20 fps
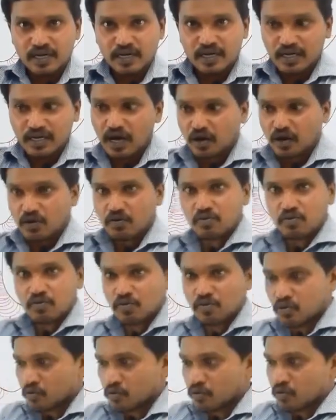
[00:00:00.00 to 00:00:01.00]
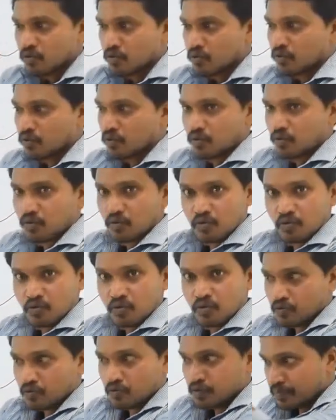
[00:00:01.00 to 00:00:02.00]
Now
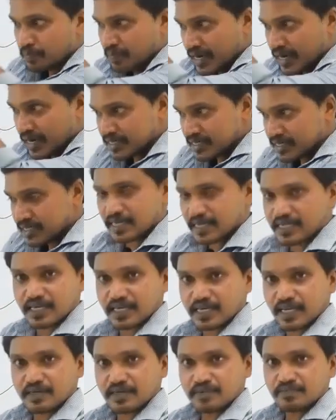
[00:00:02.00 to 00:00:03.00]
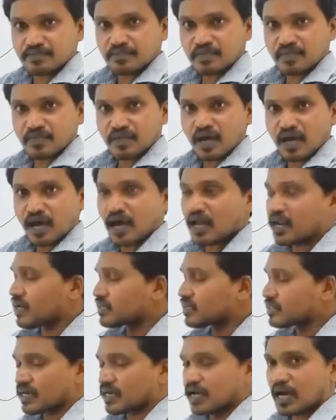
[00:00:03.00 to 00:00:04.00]
we made a section along the
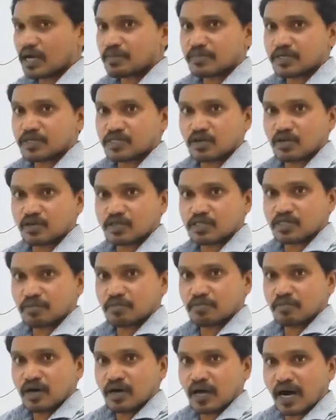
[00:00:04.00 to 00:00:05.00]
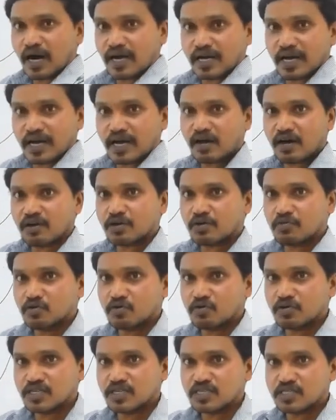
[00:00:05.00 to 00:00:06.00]
corpus callosum and I have removed
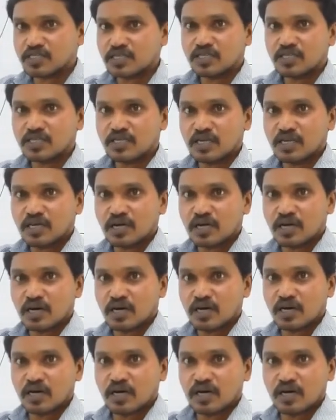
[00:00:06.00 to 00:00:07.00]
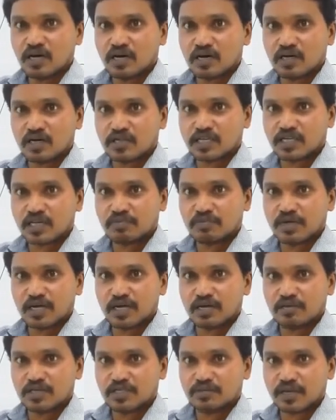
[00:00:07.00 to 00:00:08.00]
this cerebral
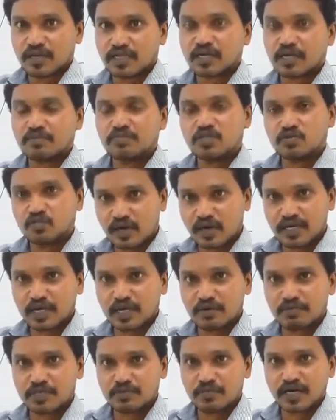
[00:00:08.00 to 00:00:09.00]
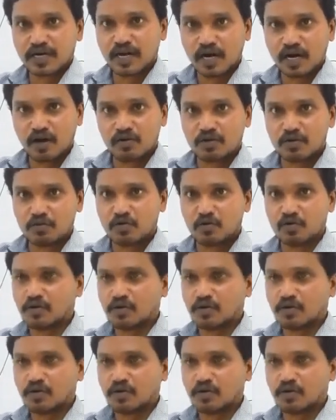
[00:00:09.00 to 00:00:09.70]
hemisphere. That means one hemisphere I have removed.